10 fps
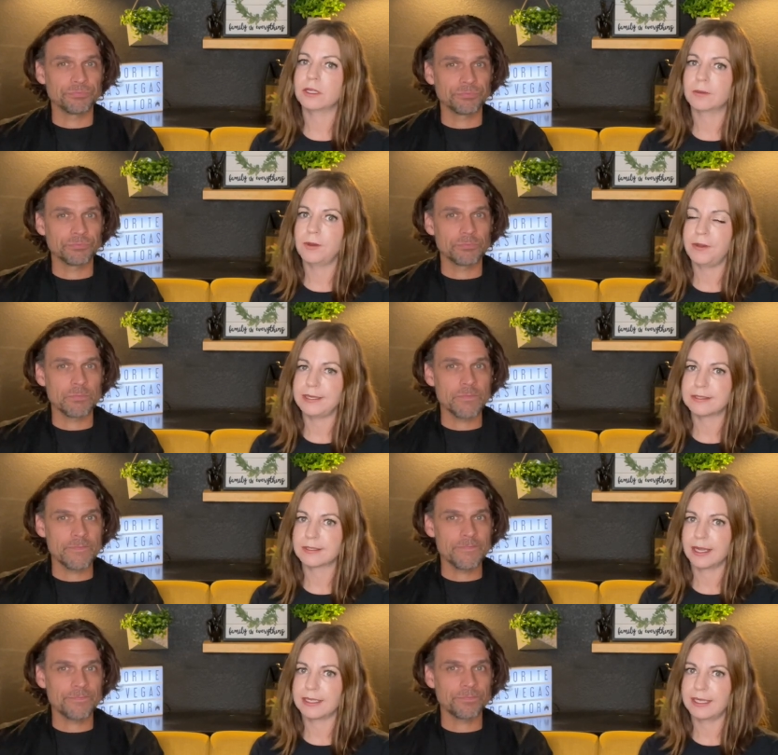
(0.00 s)
Speaker 1: community in
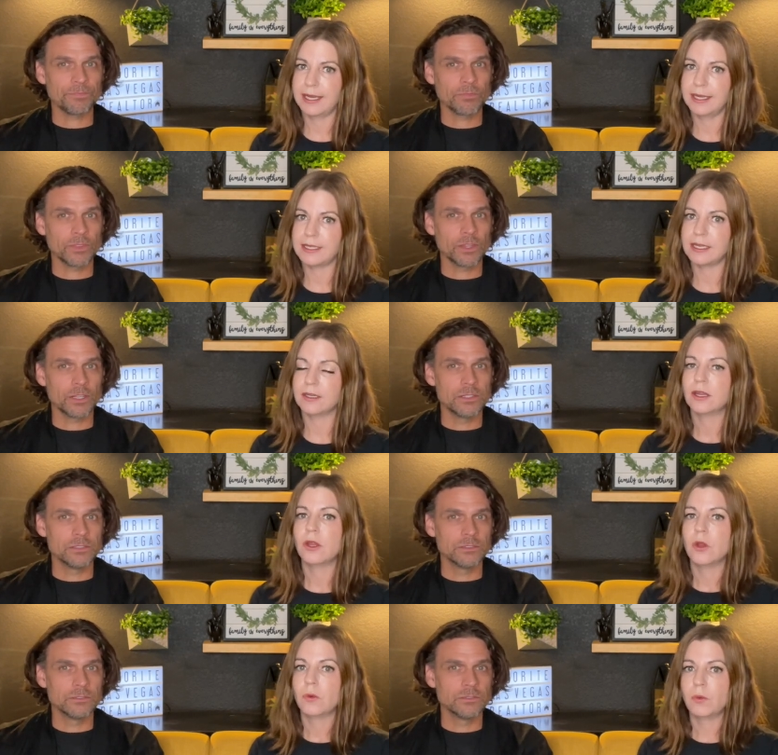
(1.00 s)
Skye Canyon,
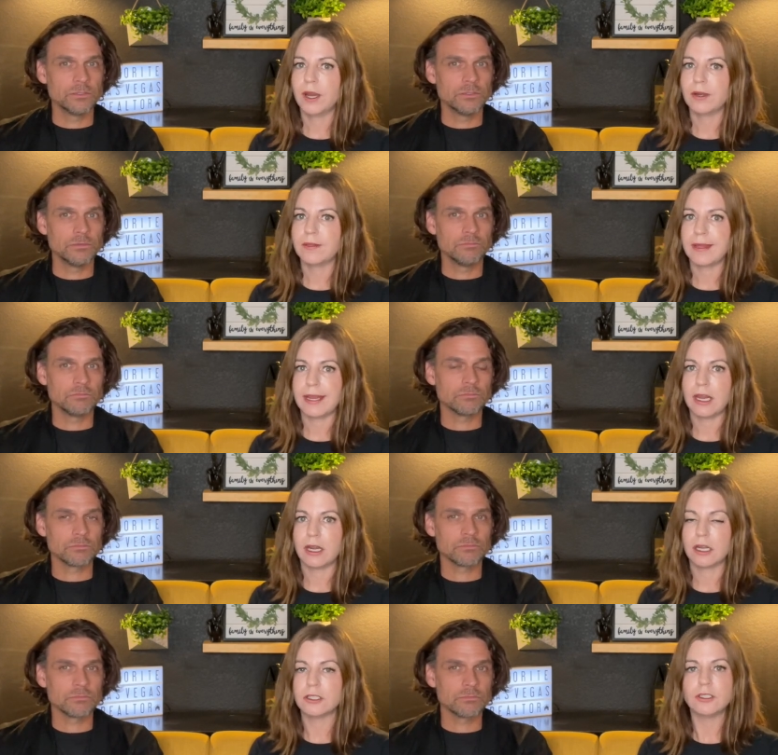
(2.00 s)
where they
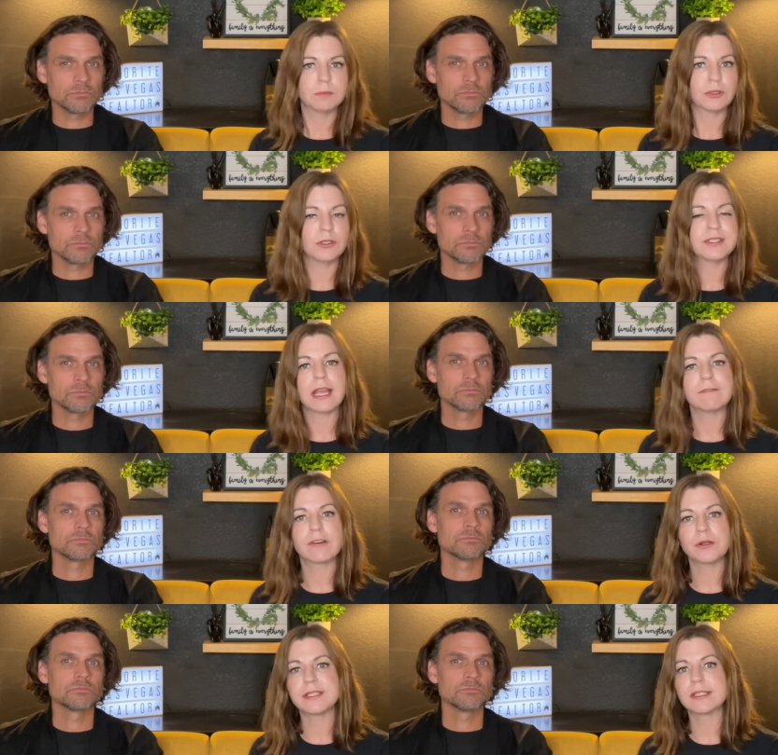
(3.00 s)
are producing, of
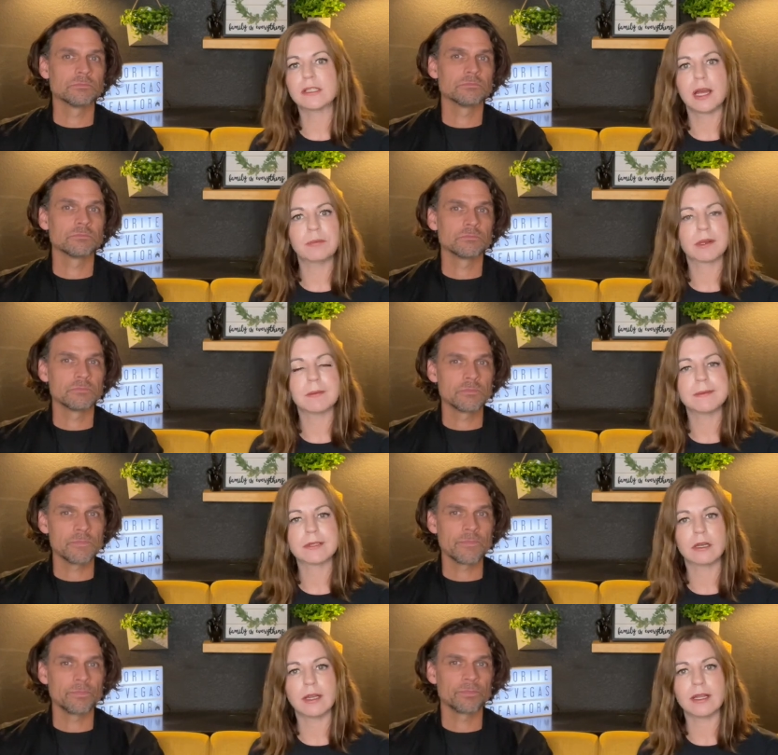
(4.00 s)
course, the lot premiums
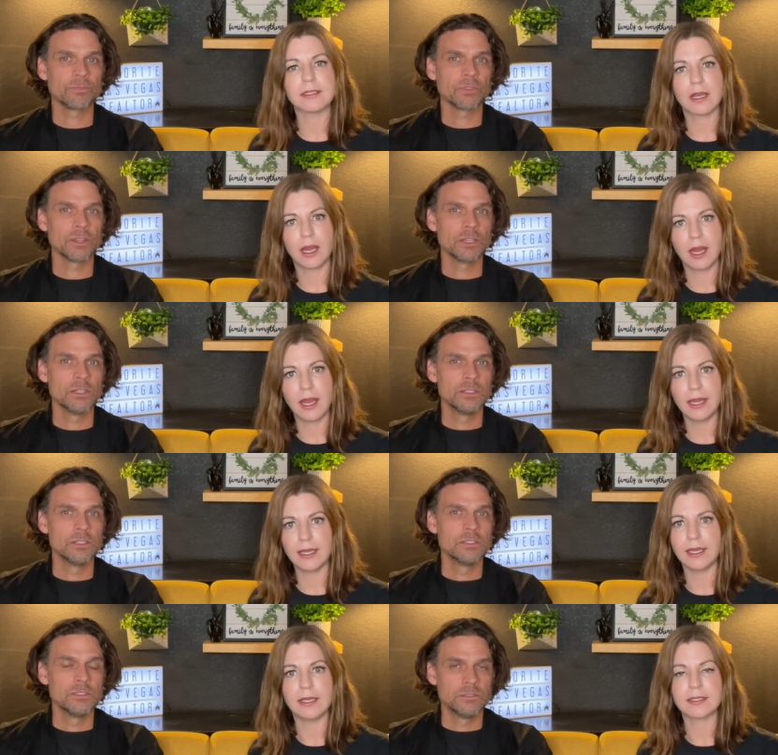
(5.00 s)
aren't as high
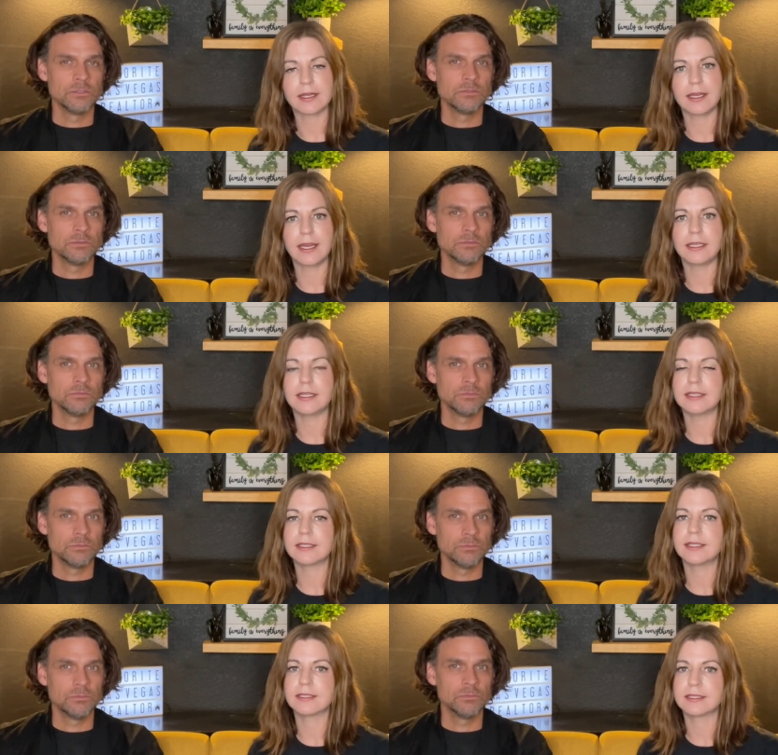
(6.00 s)
in Skye Canyon as
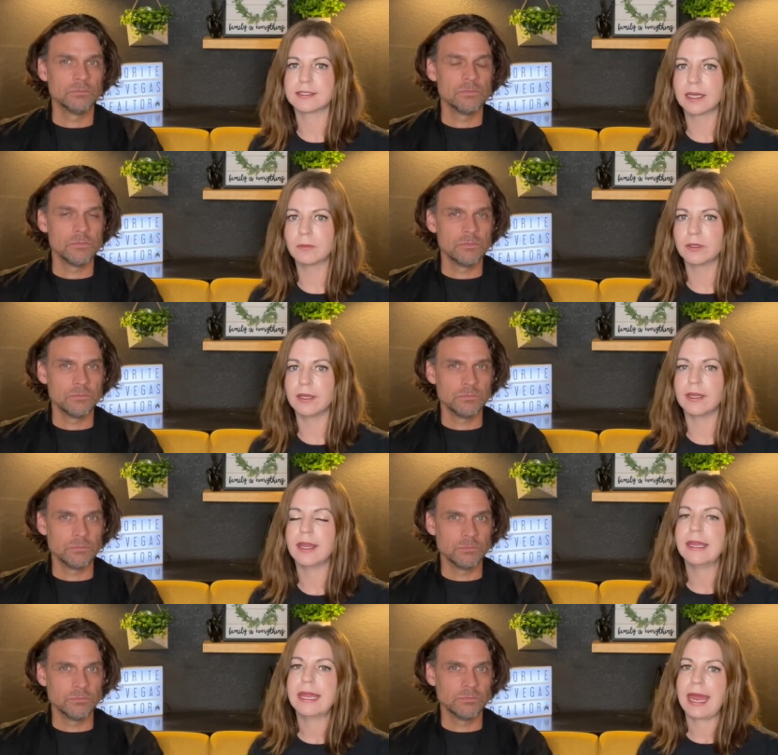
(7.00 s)
it is in Summerlin.
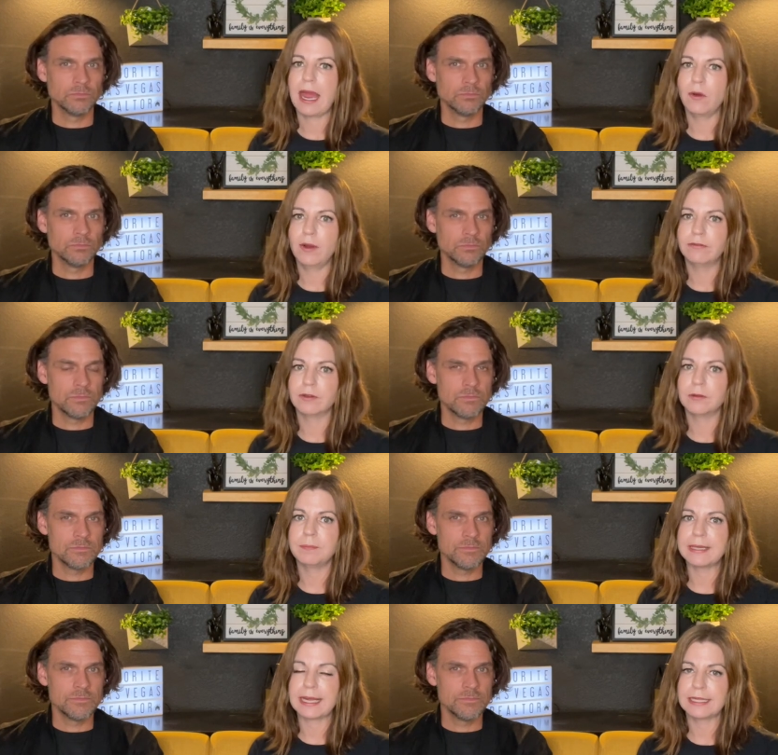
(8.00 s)
However,
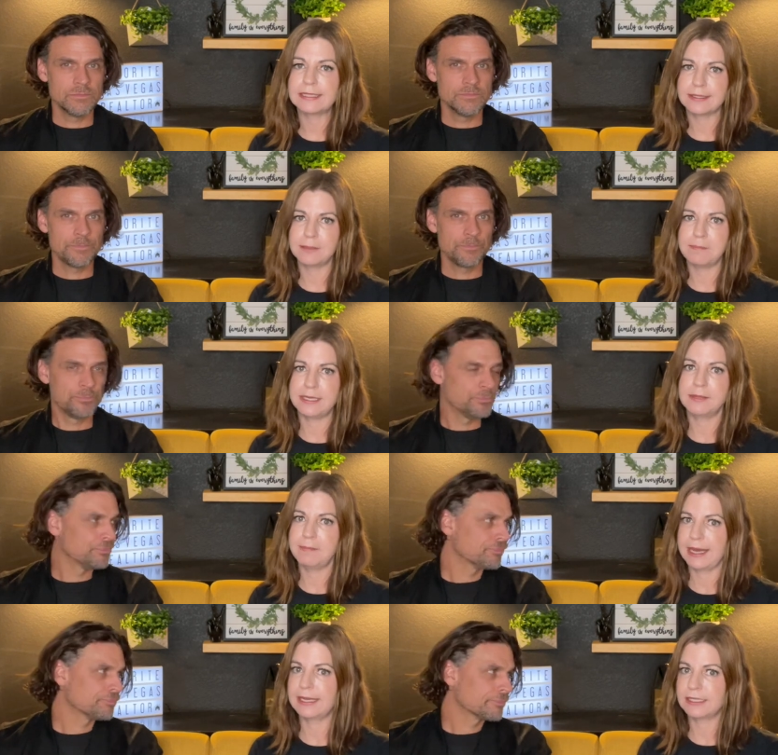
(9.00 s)
because the
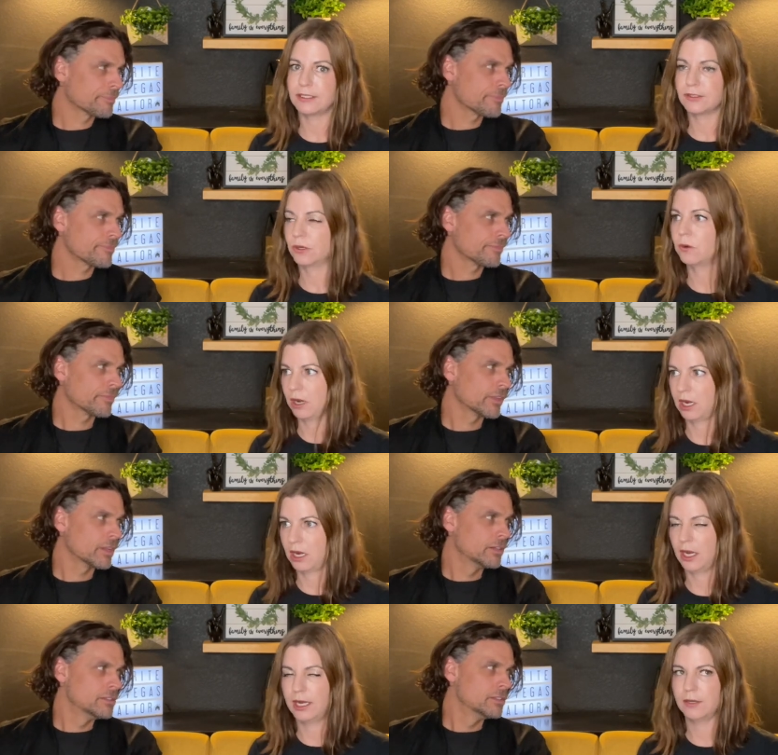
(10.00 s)
demand is so
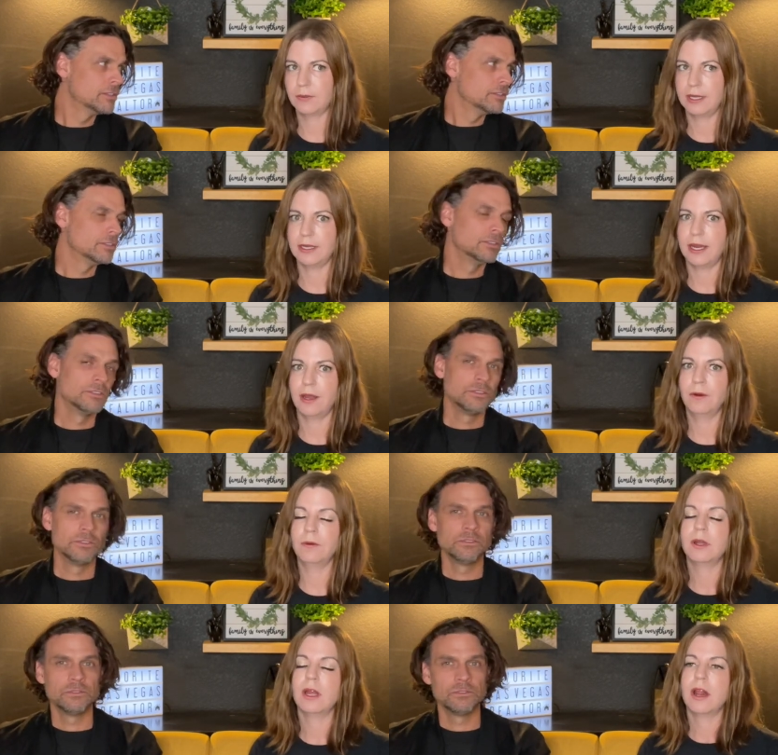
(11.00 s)
high right now
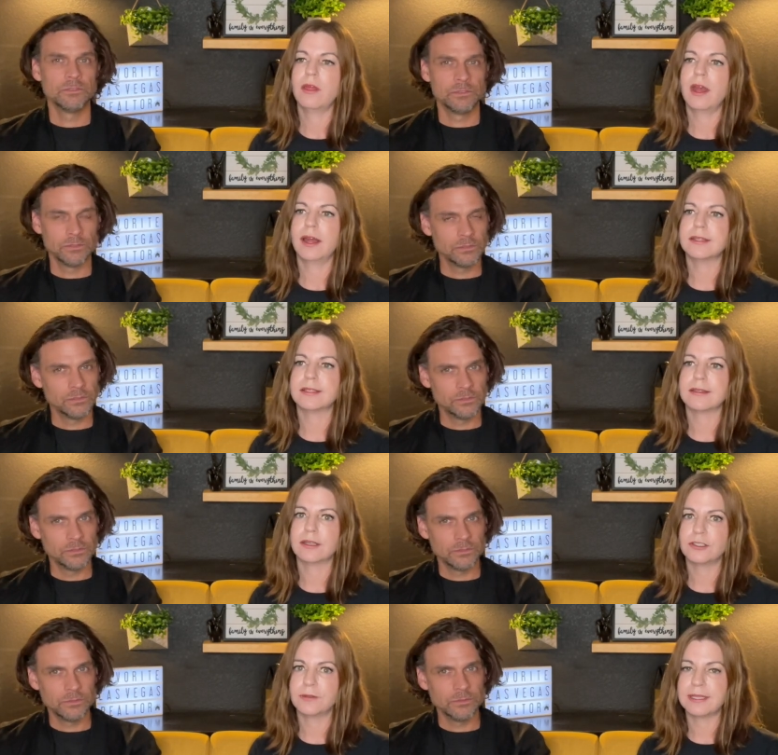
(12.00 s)
that they're
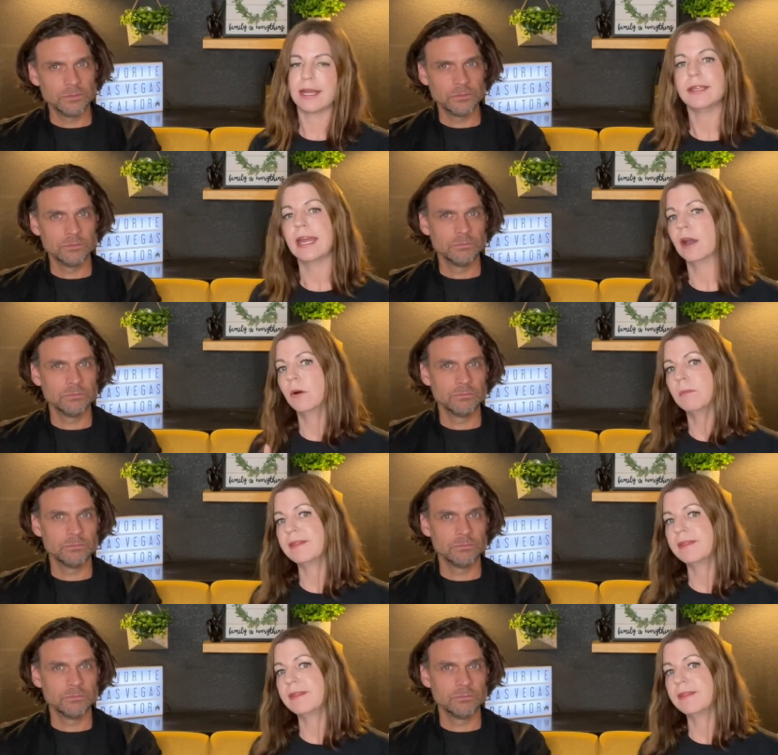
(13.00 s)
doing that now. But